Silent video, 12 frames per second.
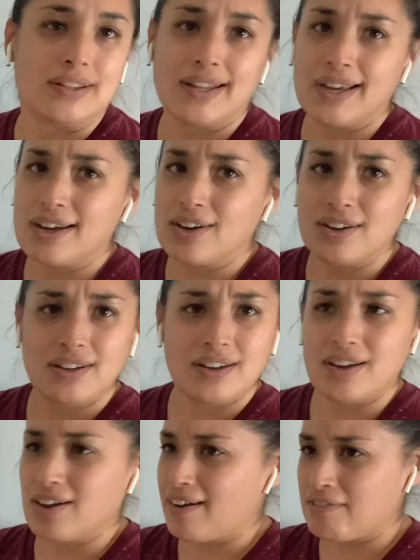Like
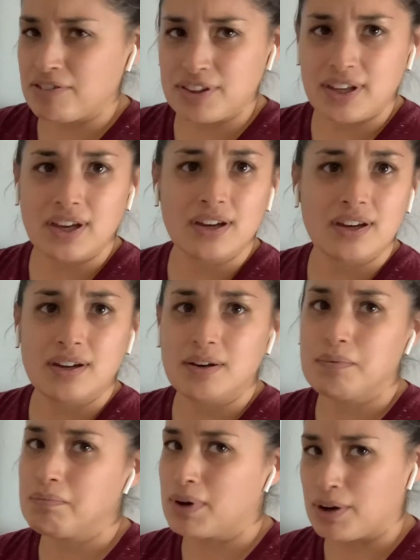everything,
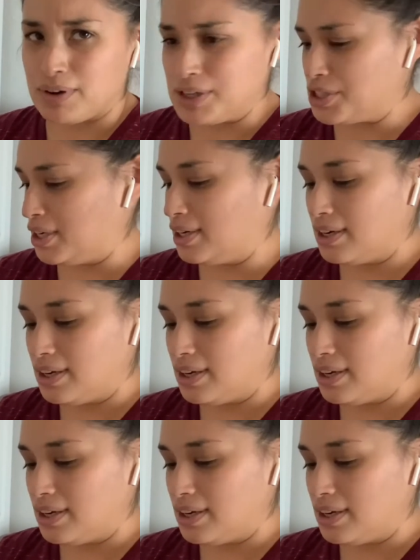moderation.